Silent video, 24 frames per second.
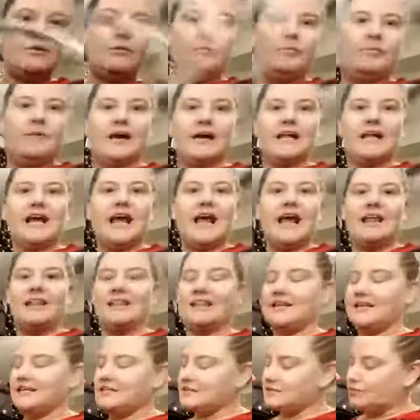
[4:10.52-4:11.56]
But
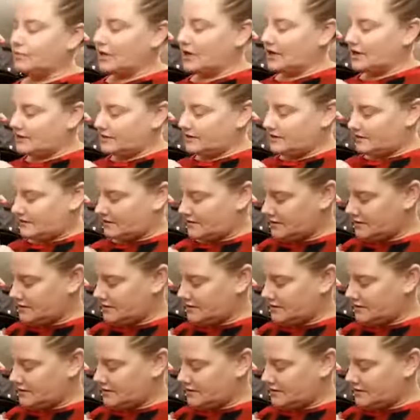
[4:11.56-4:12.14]
this one